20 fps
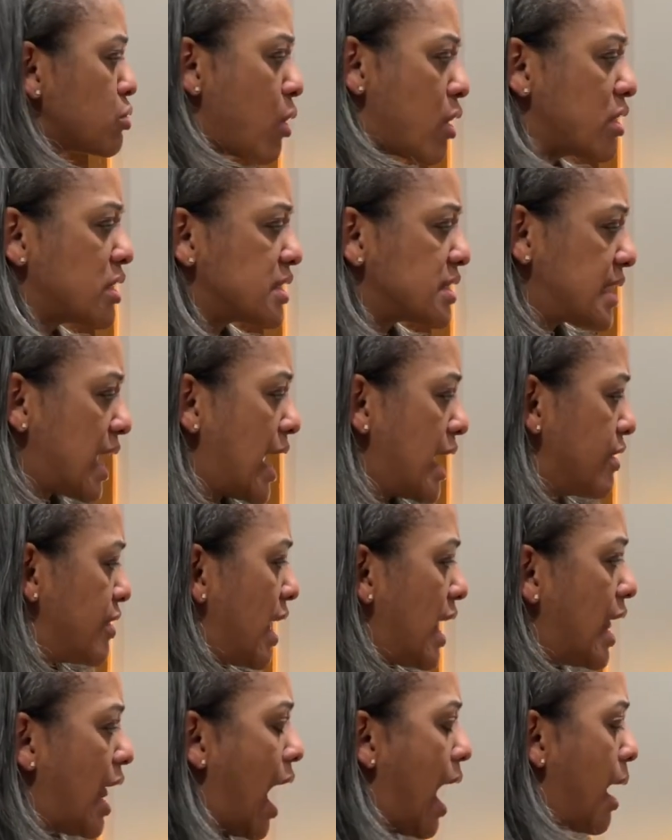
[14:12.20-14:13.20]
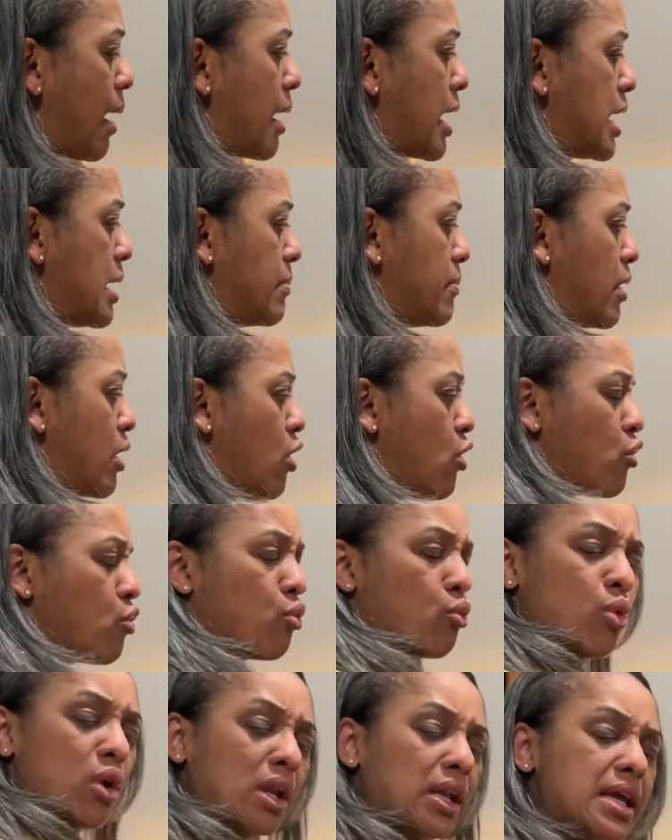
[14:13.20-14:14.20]
want to say that I am
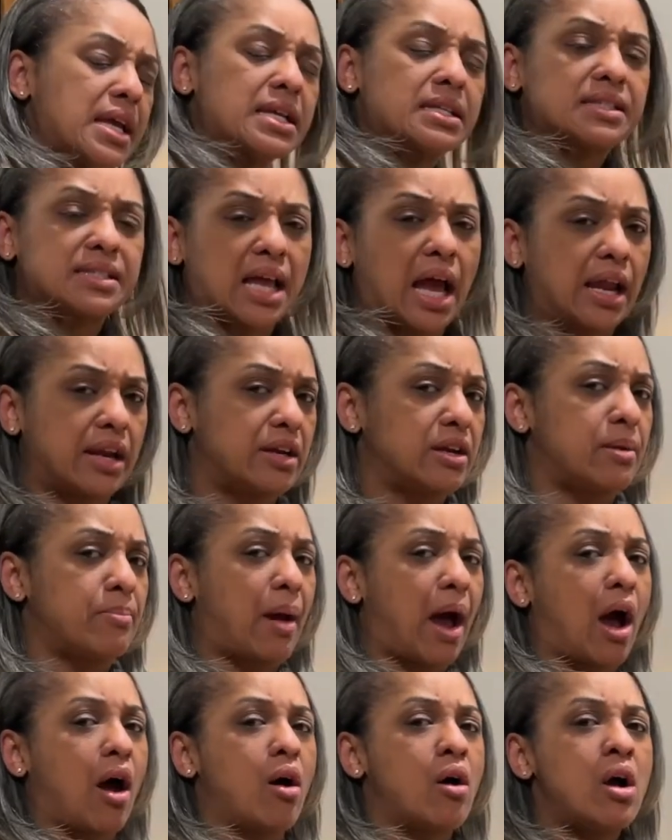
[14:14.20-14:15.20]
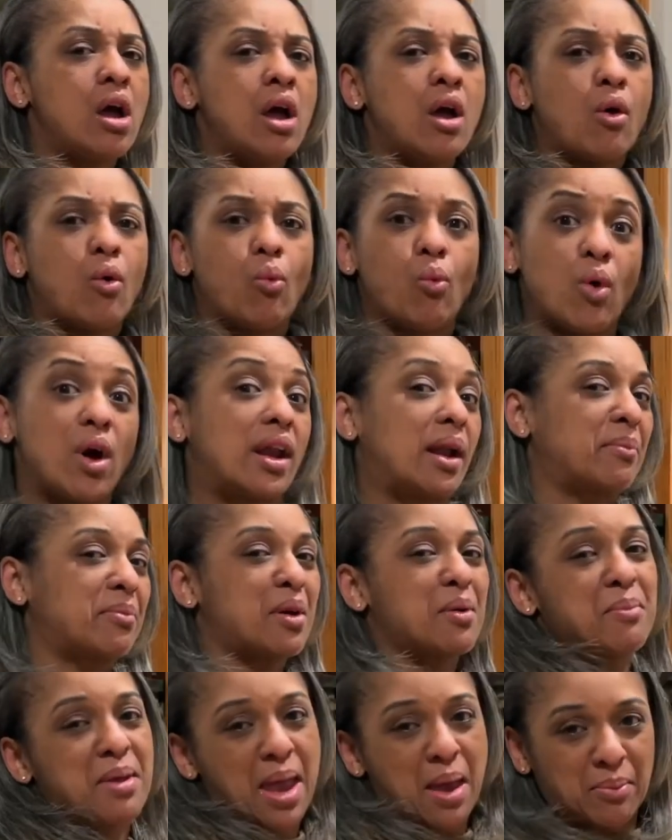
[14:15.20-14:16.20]
really excited about what I'm
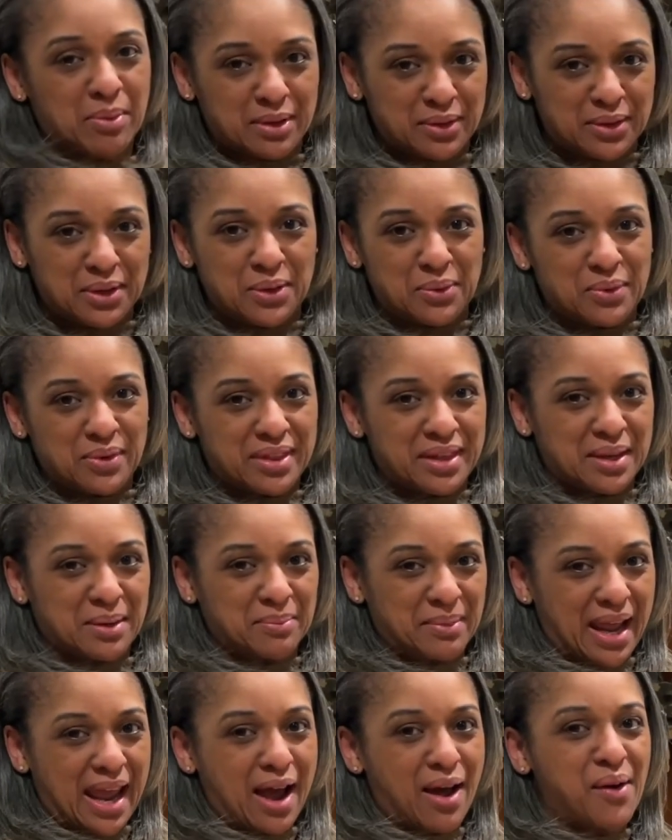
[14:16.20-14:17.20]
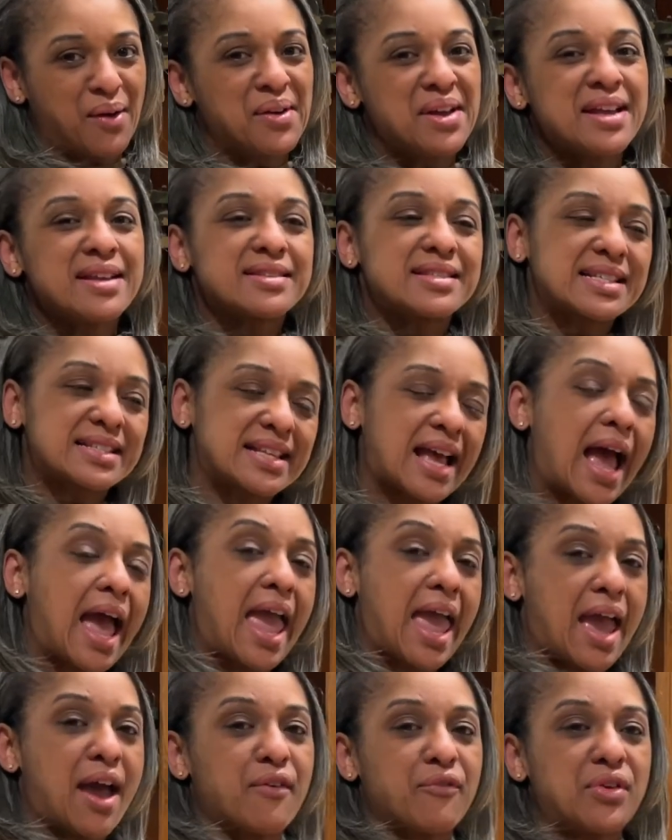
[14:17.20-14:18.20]
going to be able to do with him now. Since I
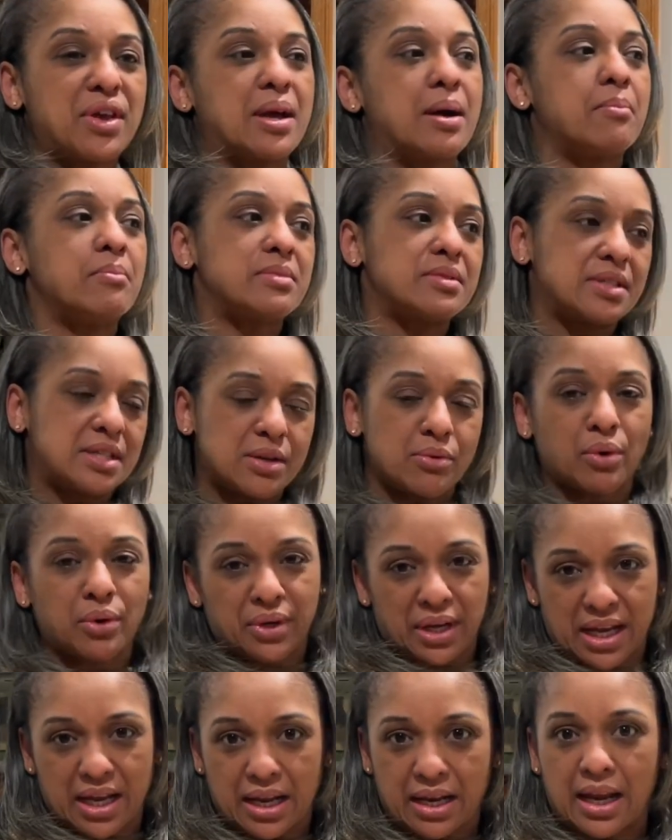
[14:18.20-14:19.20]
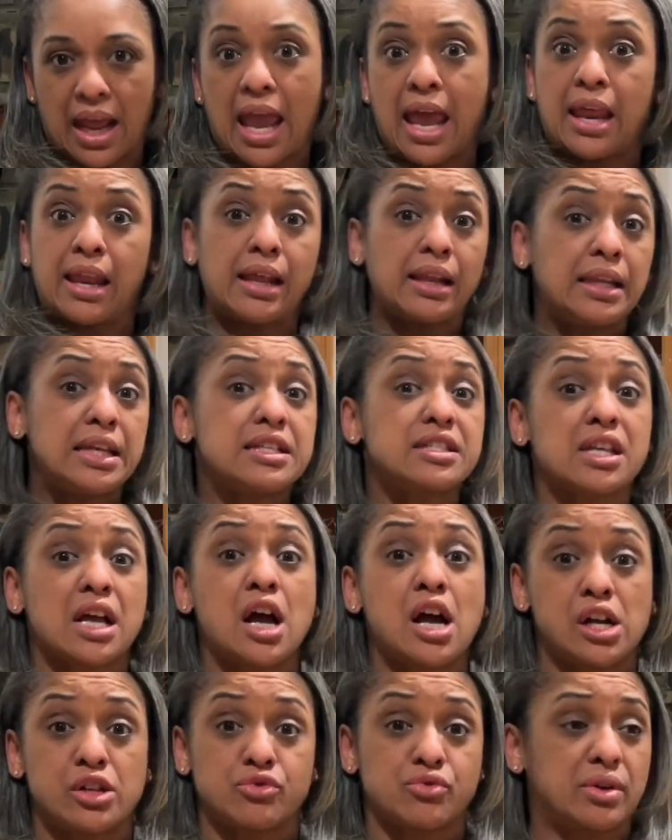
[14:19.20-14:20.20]
have him zeroed in at least
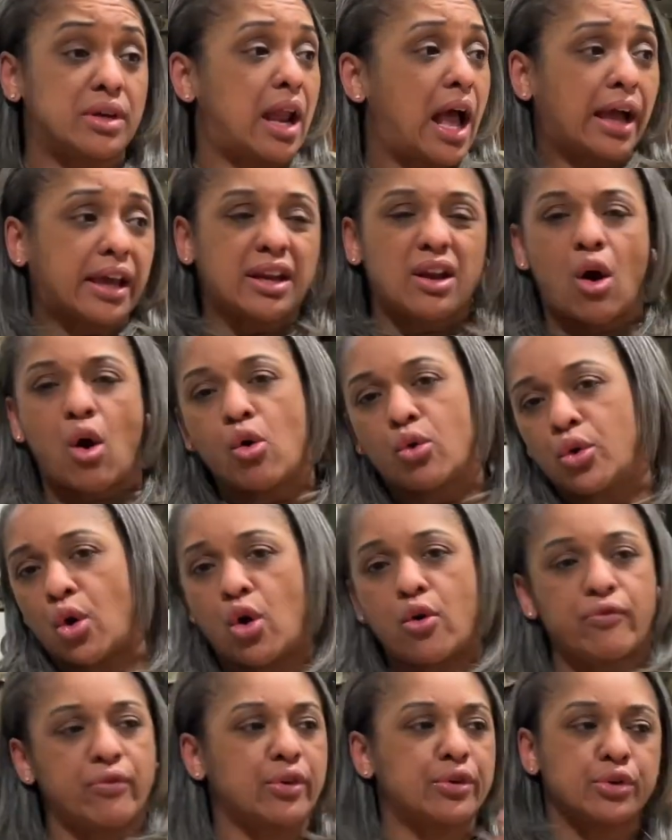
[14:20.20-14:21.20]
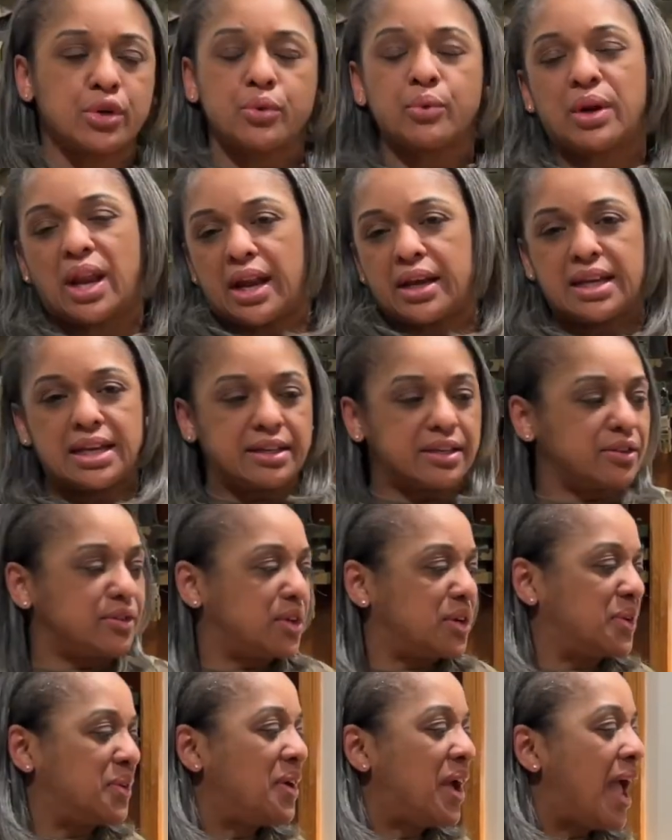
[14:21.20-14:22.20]
100, I can hold over and do what I need to
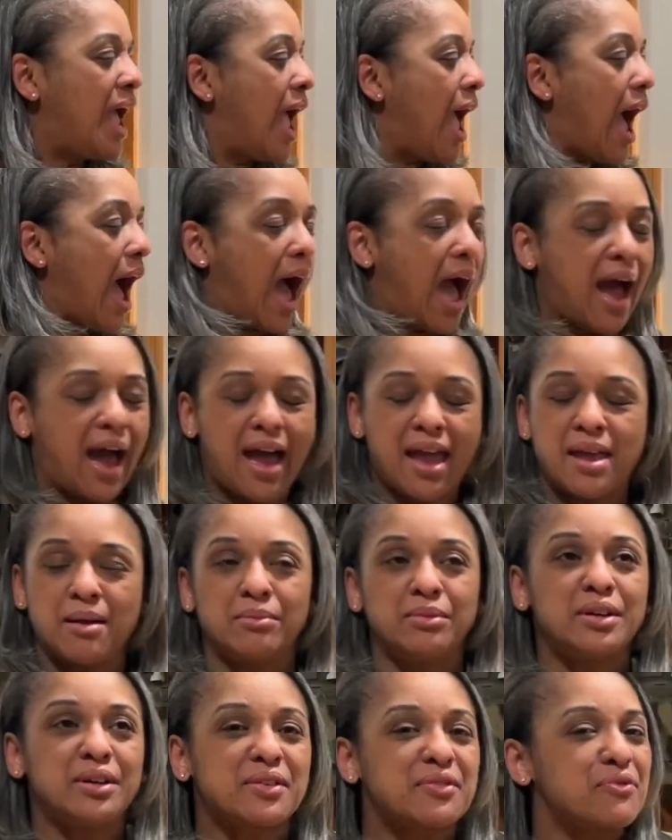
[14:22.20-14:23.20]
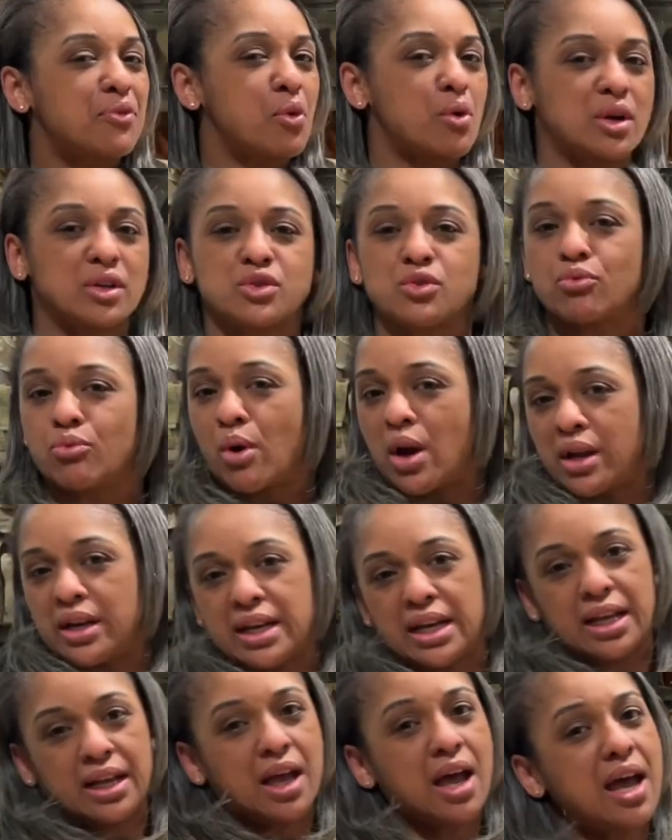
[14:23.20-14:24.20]
do. I am looking forward to running
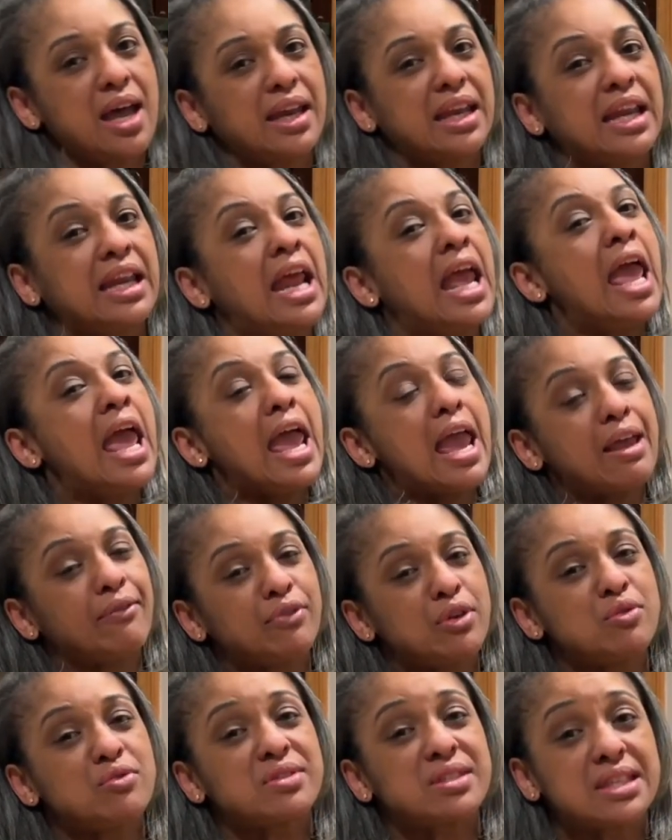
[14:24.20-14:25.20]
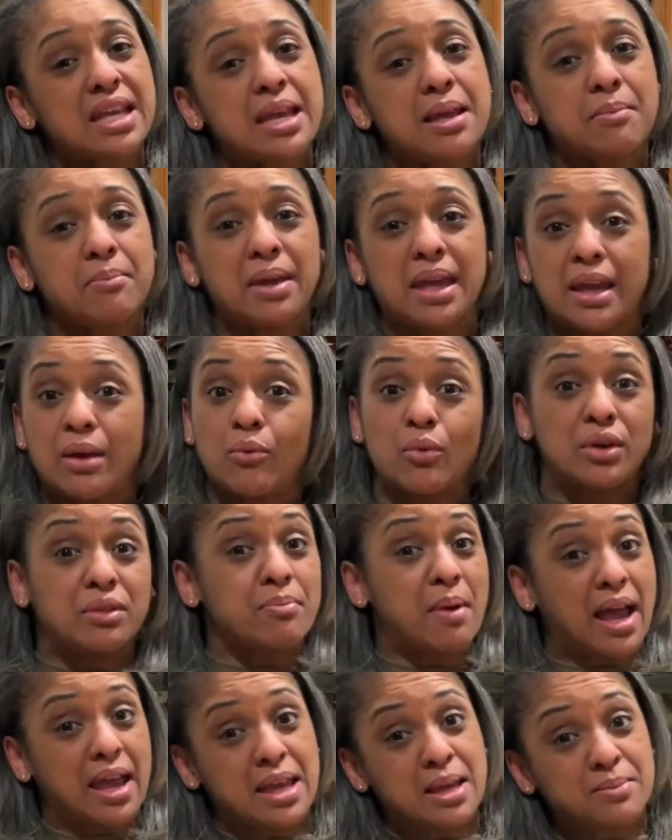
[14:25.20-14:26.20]
and gunning. If you've seen me with
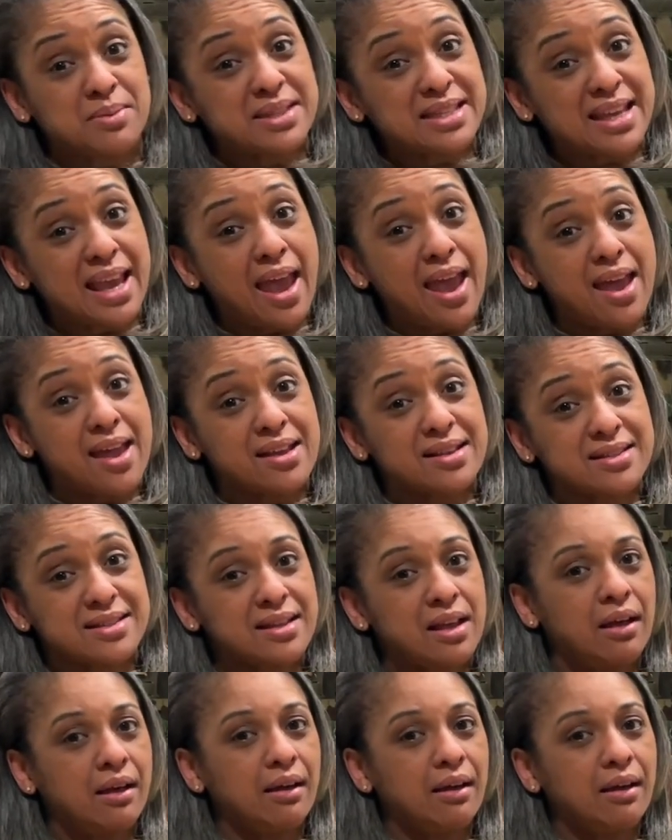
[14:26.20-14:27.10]
my MCX,